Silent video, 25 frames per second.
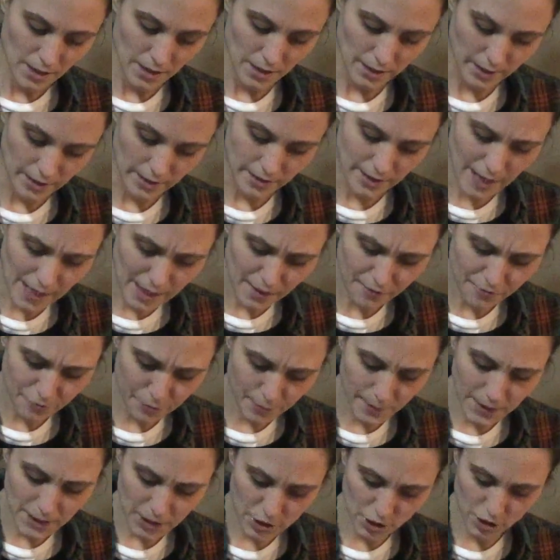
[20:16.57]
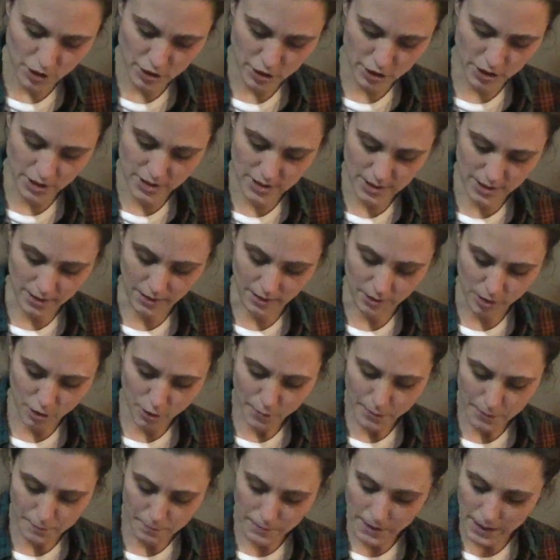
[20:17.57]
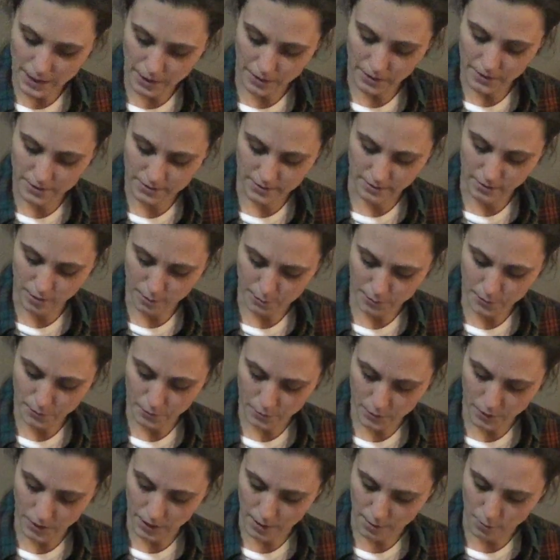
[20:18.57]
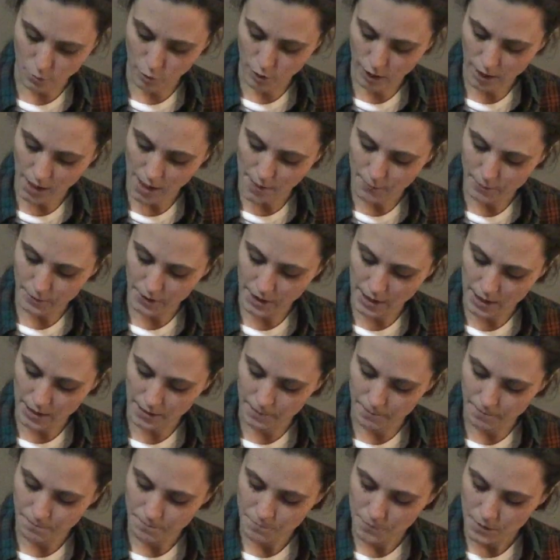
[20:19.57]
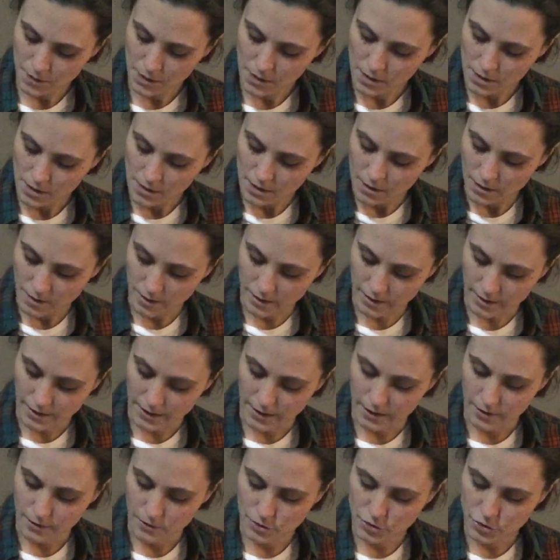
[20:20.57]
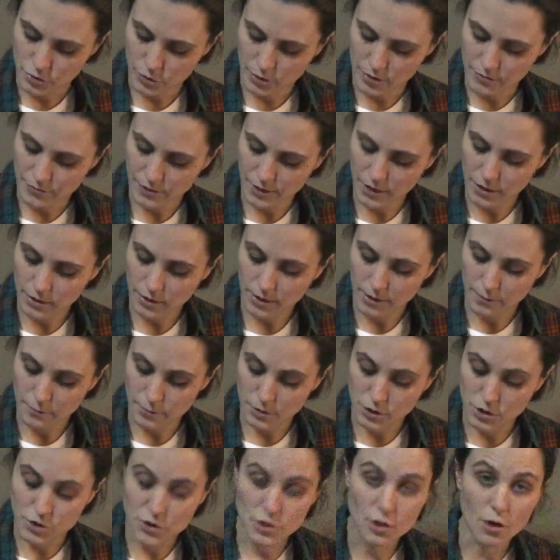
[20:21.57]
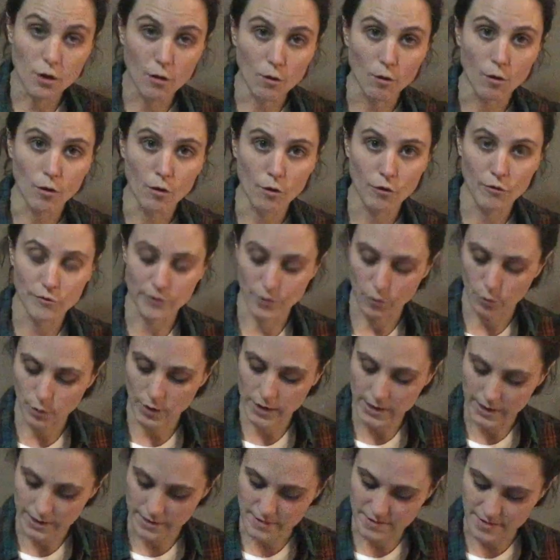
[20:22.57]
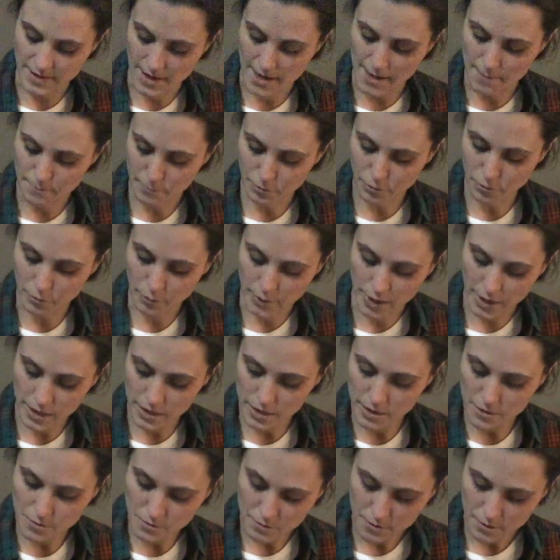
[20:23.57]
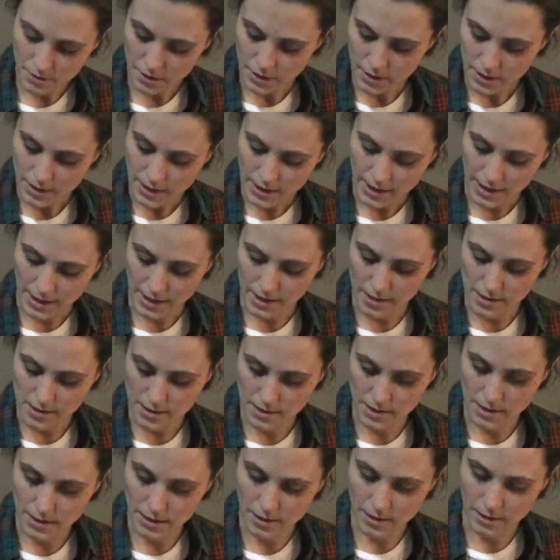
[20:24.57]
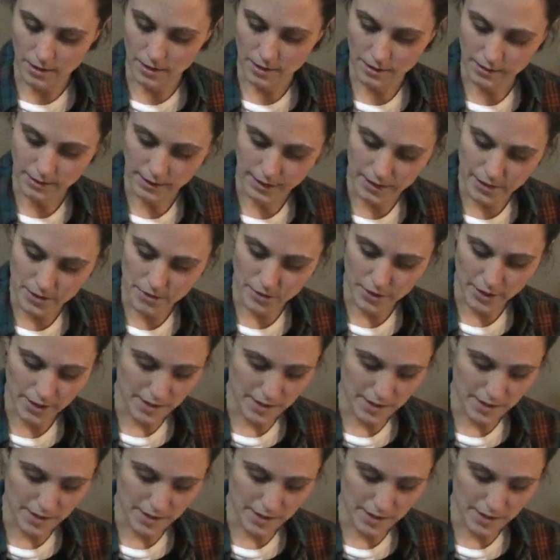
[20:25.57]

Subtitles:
That information is just a little bit bigger, it's a little bit more complicated, so I figured I would just go over one example with you and then let you